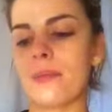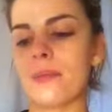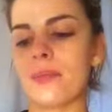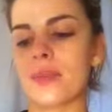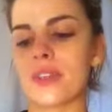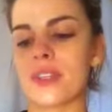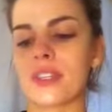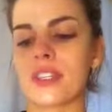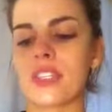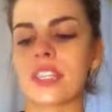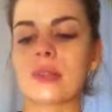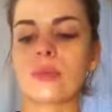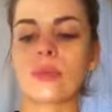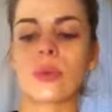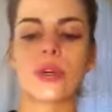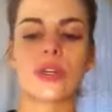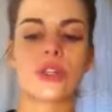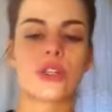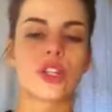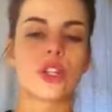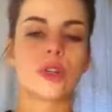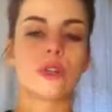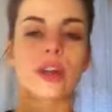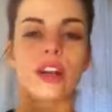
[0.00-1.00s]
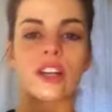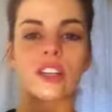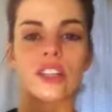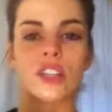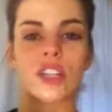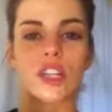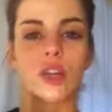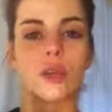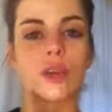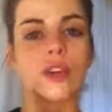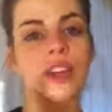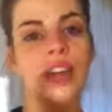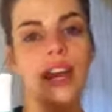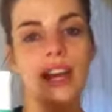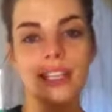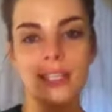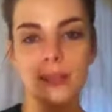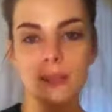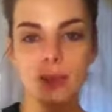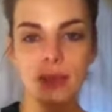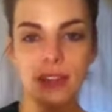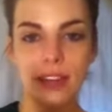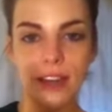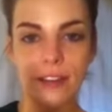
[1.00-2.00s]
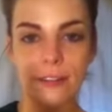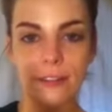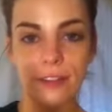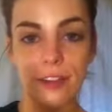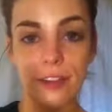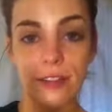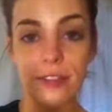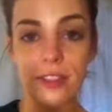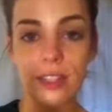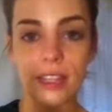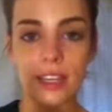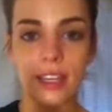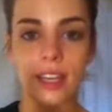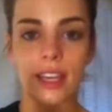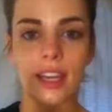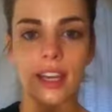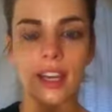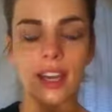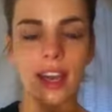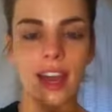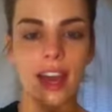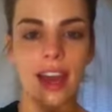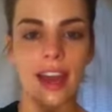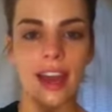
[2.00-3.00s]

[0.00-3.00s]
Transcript: This is the Moisture Rescue with SPF 15,